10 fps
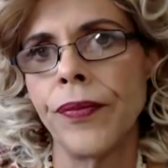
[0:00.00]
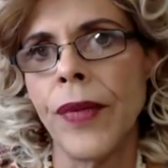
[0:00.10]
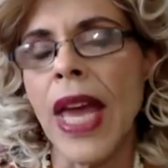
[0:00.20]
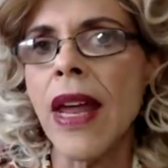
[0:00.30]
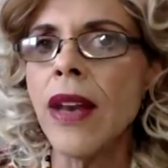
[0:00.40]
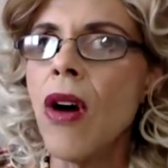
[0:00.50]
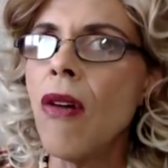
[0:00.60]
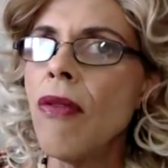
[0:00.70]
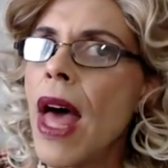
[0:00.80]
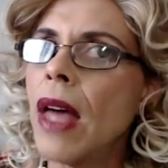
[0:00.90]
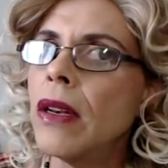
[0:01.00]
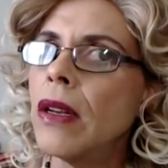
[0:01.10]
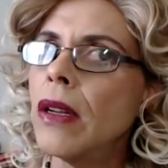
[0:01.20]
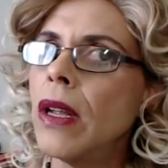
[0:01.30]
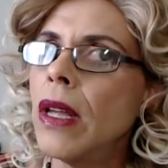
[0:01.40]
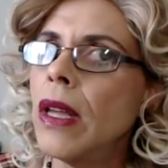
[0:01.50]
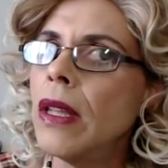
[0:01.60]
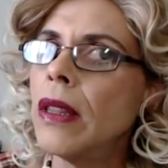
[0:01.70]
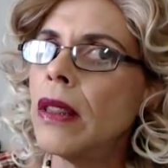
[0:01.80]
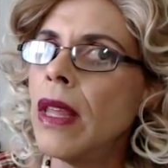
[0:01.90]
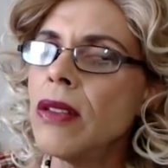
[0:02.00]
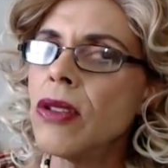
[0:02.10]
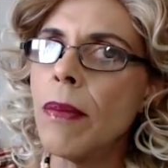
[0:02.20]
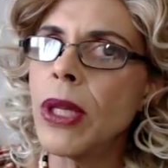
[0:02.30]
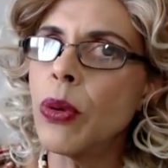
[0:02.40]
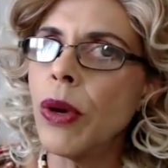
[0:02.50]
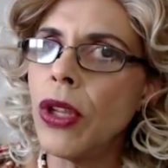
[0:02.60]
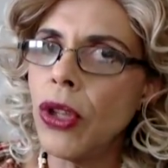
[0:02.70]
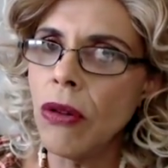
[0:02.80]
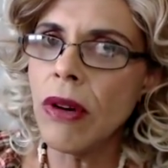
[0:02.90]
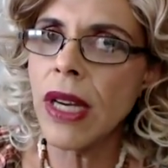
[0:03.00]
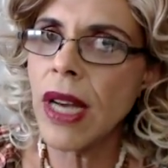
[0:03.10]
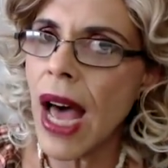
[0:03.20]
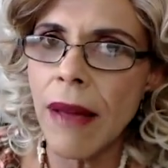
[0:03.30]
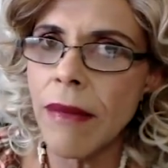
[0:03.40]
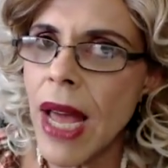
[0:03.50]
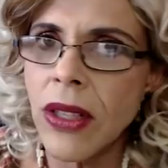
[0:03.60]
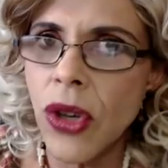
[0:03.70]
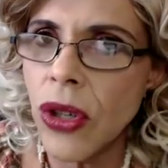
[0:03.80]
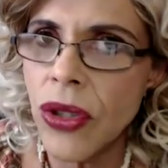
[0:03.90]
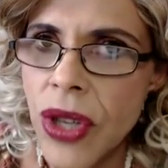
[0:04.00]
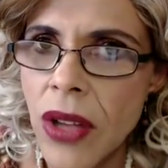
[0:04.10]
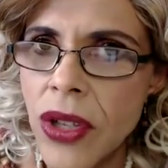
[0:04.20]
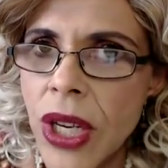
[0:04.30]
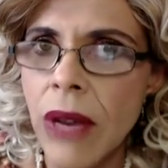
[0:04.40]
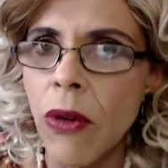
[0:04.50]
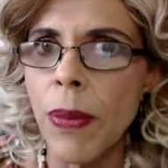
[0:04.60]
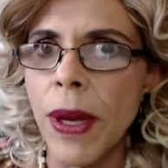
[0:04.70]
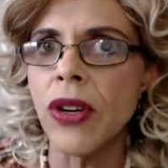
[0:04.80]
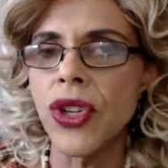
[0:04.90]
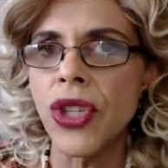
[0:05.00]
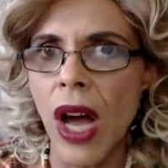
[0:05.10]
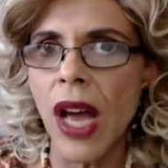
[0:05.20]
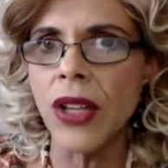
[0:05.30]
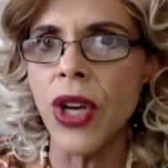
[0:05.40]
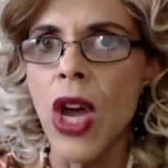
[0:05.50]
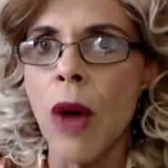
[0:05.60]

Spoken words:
And I know that things are between you and God. I'm not your judge. He will be your judge.